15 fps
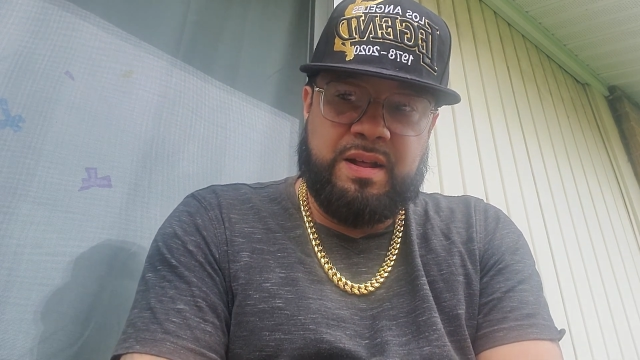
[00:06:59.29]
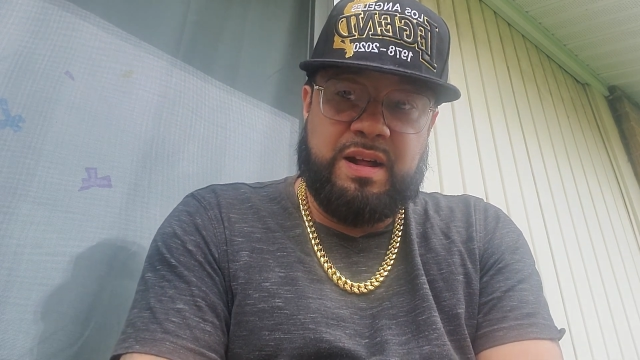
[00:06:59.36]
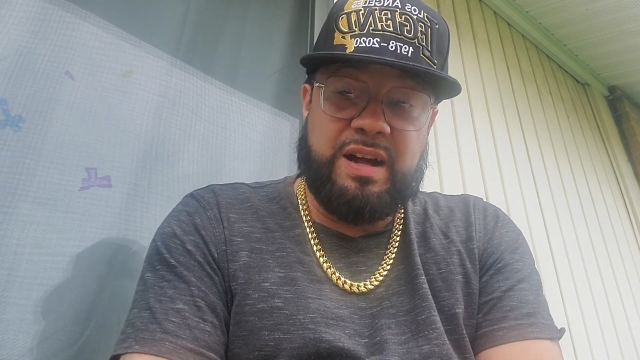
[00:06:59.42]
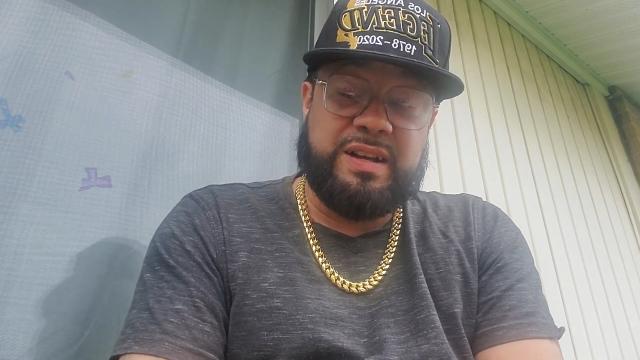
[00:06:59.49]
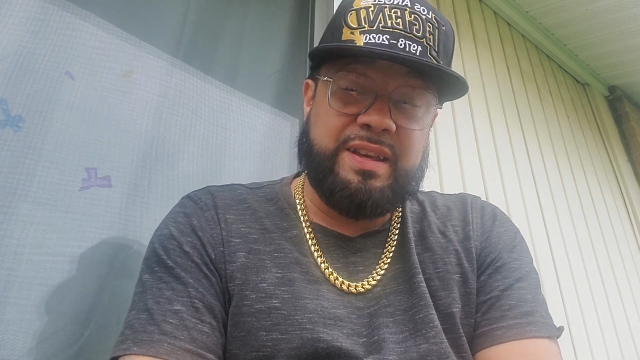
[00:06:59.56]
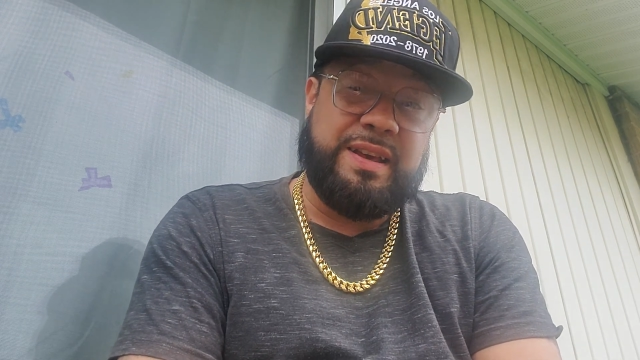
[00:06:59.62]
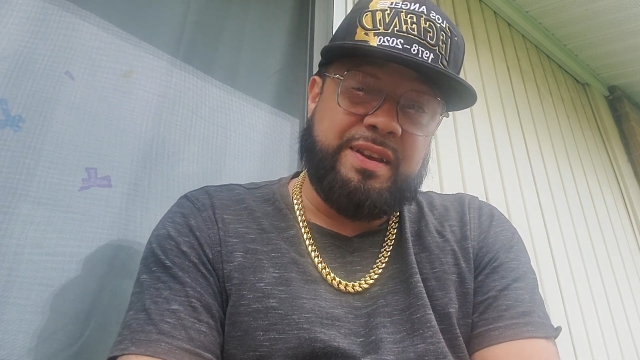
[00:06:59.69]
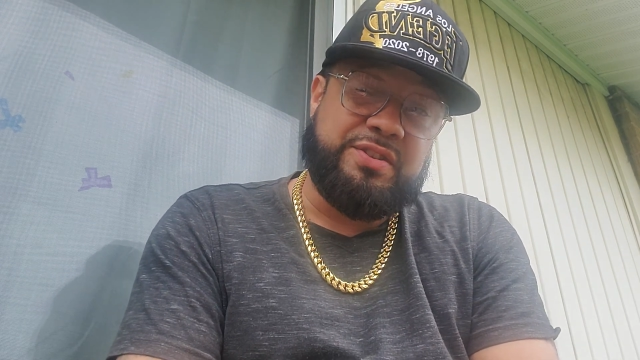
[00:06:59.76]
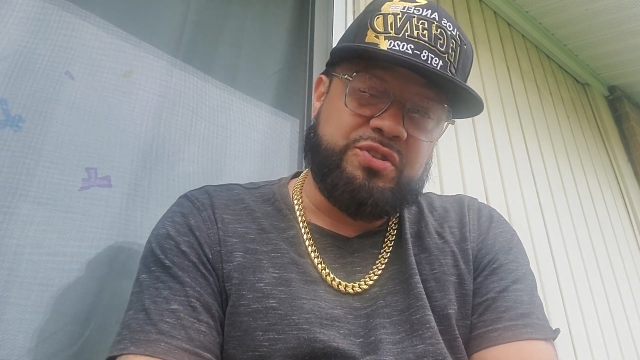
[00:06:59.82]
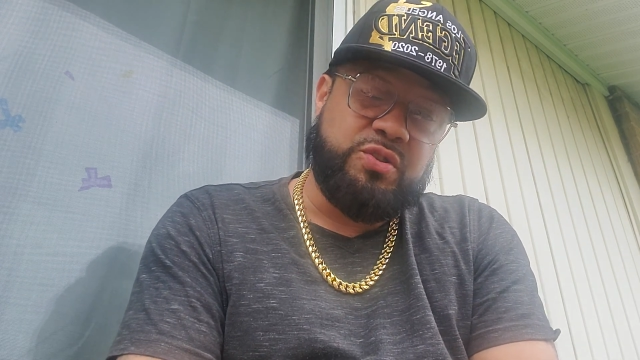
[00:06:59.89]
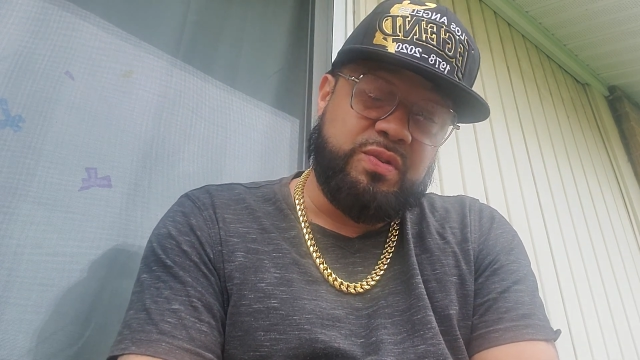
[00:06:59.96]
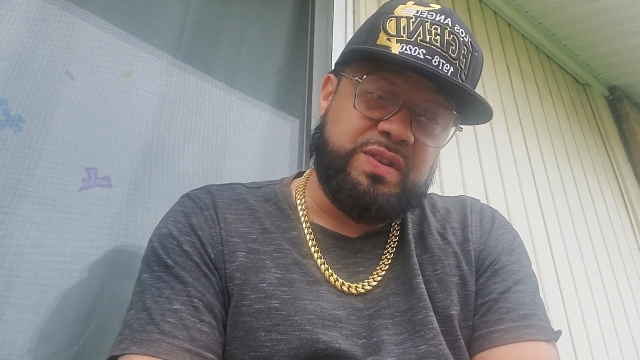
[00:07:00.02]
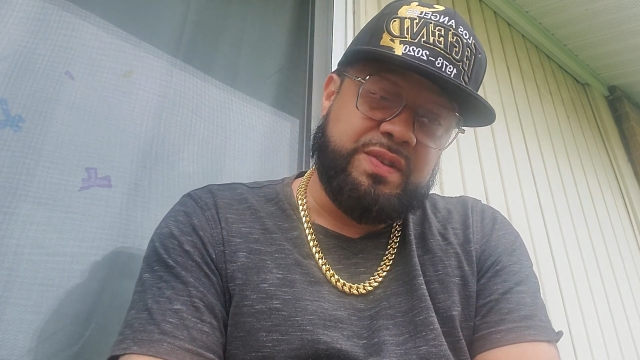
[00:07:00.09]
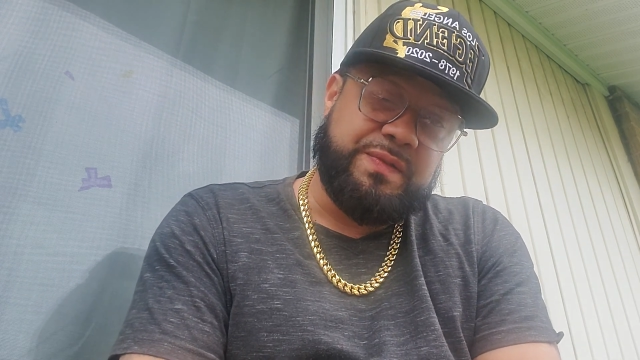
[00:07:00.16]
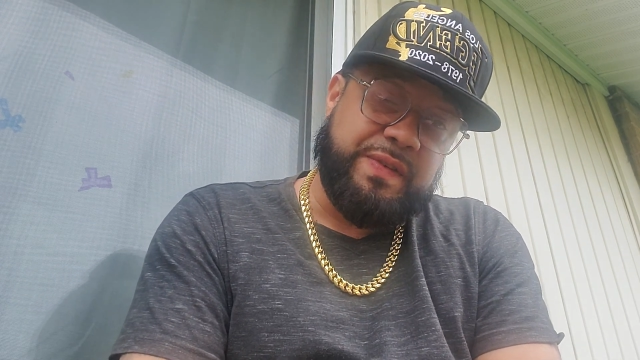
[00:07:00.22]
I can't show
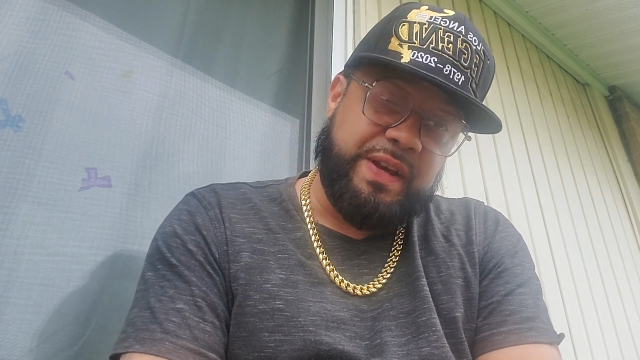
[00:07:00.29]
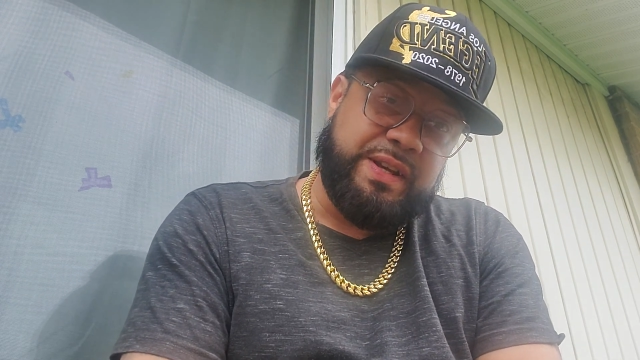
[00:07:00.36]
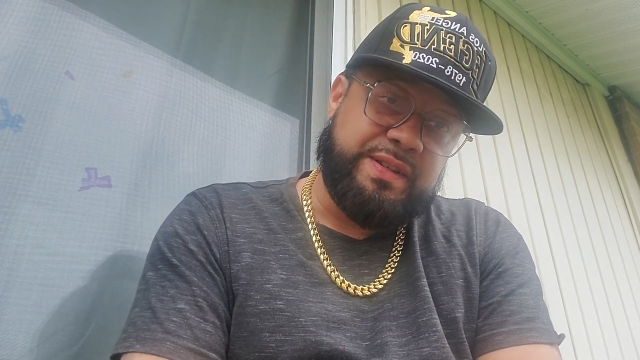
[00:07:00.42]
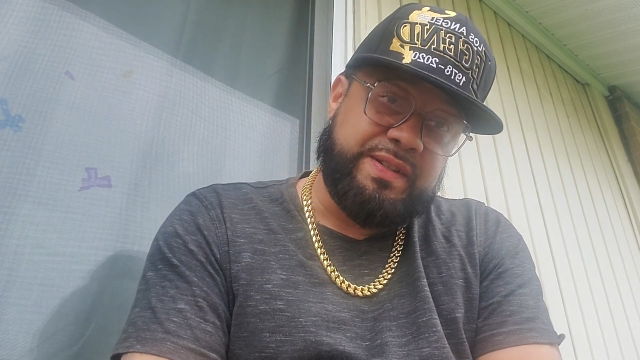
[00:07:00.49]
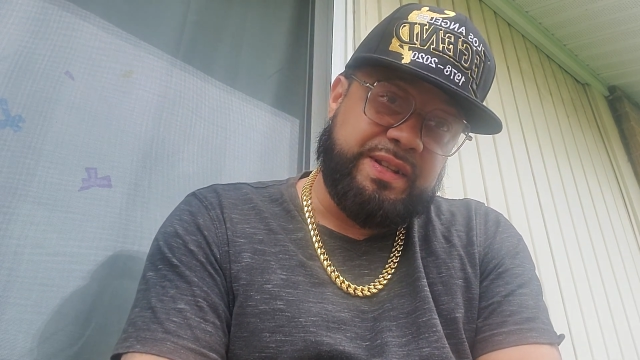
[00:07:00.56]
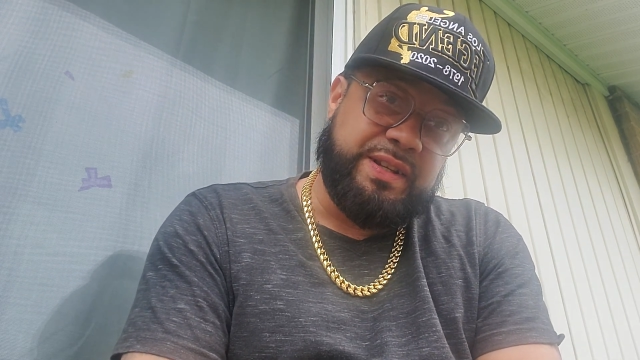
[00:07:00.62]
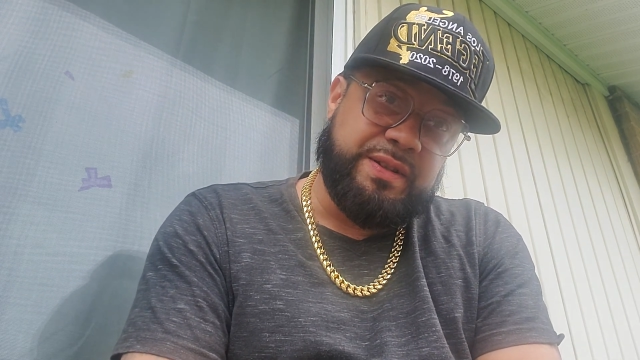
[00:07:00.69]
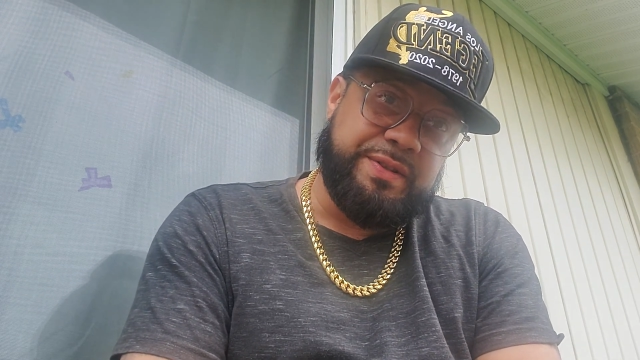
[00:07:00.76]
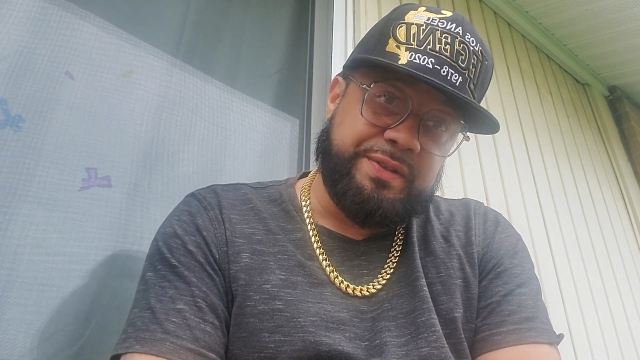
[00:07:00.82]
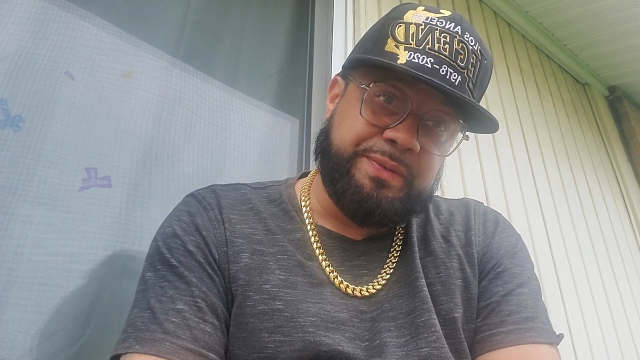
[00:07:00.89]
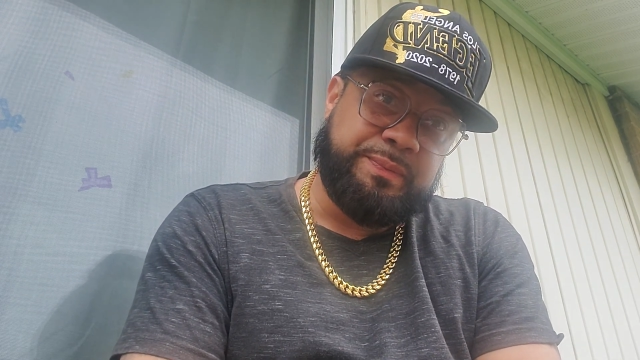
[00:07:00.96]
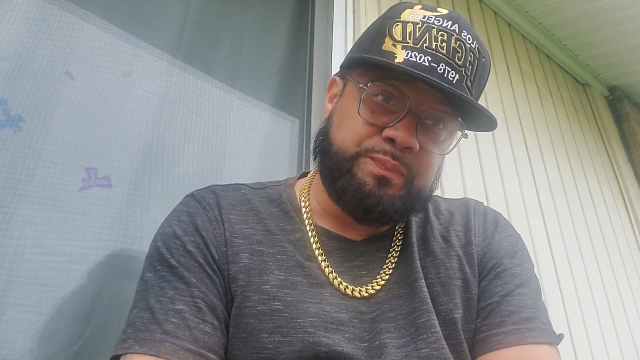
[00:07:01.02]
his face either.